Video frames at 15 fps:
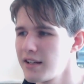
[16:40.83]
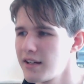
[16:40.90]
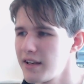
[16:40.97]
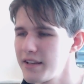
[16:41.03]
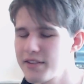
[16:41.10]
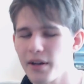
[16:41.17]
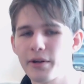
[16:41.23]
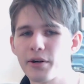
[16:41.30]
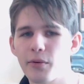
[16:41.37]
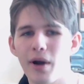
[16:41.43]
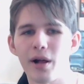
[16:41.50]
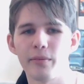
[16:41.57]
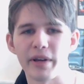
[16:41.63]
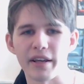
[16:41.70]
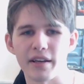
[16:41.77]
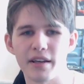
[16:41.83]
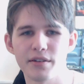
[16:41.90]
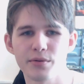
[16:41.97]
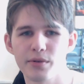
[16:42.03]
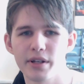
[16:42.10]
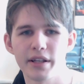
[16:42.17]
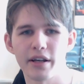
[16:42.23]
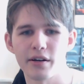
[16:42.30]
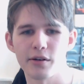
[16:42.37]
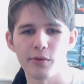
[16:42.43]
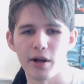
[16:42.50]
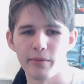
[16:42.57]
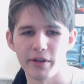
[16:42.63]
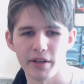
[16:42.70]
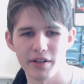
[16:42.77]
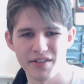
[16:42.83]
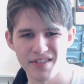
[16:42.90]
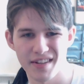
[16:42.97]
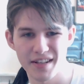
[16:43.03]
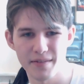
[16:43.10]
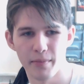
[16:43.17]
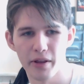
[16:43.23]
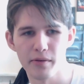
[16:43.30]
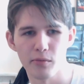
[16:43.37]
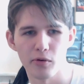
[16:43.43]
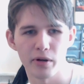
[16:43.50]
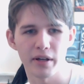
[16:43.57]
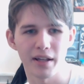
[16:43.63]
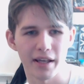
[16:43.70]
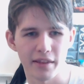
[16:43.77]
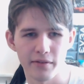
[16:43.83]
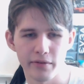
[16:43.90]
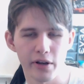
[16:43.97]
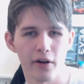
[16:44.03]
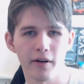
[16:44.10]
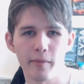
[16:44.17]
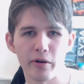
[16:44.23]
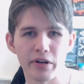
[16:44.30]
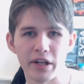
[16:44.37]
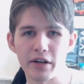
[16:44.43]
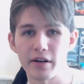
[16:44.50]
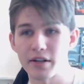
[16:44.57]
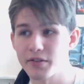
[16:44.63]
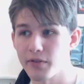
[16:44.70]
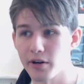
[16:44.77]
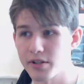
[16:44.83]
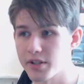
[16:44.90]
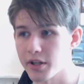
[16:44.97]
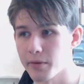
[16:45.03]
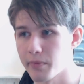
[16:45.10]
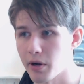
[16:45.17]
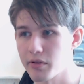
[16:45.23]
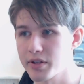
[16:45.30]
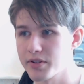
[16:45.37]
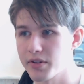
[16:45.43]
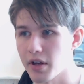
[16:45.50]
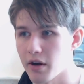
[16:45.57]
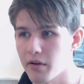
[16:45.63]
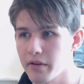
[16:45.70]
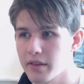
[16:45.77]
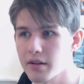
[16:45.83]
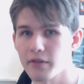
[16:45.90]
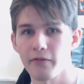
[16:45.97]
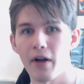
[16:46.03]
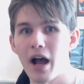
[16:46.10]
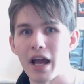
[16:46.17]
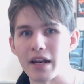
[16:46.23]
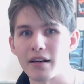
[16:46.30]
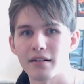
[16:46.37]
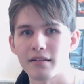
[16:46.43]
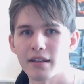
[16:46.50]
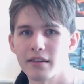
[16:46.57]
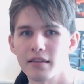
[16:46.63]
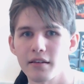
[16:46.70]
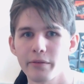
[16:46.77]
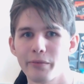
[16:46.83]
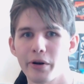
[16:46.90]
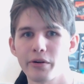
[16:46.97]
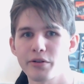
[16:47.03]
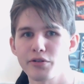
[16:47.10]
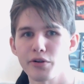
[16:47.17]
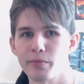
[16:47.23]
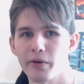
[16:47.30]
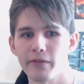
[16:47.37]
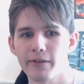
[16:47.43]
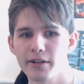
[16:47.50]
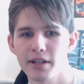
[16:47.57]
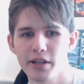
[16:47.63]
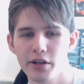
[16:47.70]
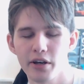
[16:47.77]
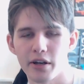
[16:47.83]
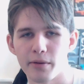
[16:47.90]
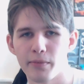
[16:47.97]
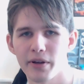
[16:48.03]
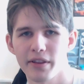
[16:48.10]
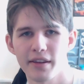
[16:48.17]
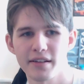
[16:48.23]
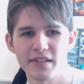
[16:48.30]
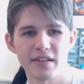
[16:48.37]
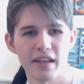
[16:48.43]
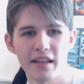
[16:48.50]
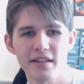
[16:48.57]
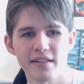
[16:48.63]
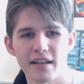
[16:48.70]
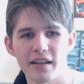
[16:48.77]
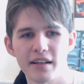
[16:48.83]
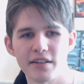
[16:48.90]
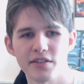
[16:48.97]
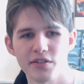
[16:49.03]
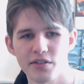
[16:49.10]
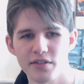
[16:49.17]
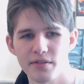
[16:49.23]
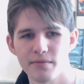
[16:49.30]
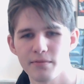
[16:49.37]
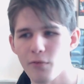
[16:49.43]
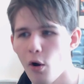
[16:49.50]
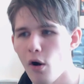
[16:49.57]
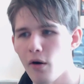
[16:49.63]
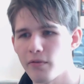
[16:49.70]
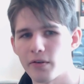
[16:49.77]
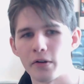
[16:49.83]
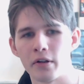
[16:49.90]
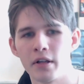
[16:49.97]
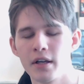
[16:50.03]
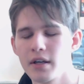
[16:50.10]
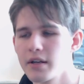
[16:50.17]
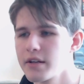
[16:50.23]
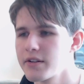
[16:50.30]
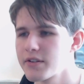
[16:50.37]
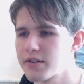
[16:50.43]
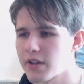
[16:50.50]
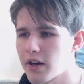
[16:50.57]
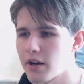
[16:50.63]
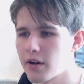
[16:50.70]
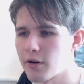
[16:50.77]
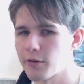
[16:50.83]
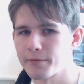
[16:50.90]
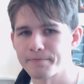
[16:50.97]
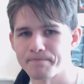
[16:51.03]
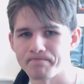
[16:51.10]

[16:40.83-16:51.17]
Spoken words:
it's underwhelming. It's really underwhelming, because this motherboard, like the VRM on here, as far as the components go, they're fine. Like the components are perfectly good, but this heatsink is just awful. So